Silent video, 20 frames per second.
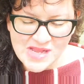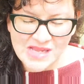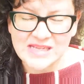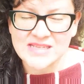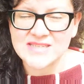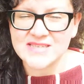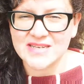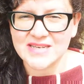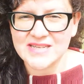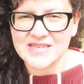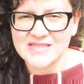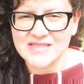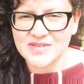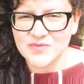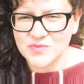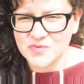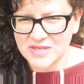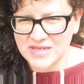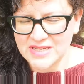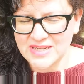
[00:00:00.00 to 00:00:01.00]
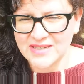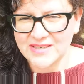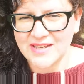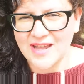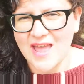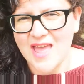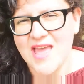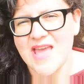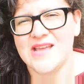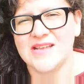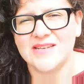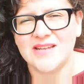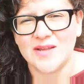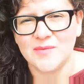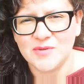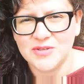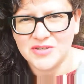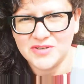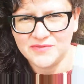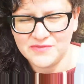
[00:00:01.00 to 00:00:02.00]
it's an easy read, and
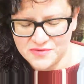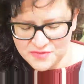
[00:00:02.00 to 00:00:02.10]
I'm looking